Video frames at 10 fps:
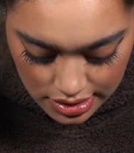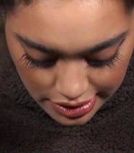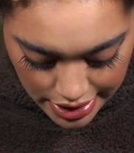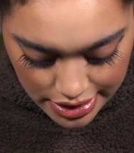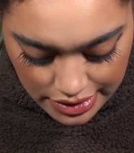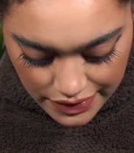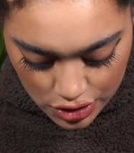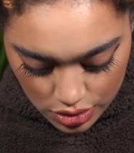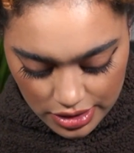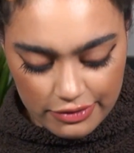They're
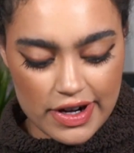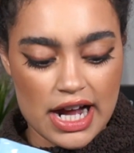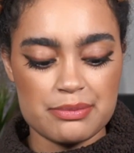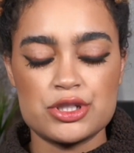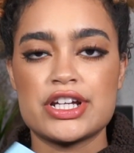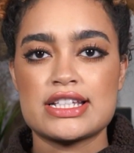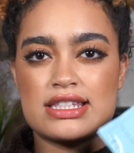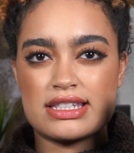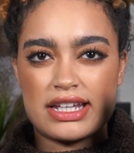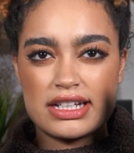individually wrapped. You get
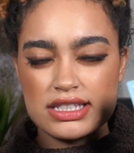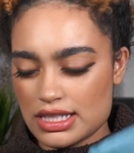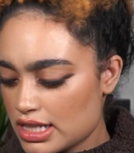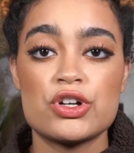6.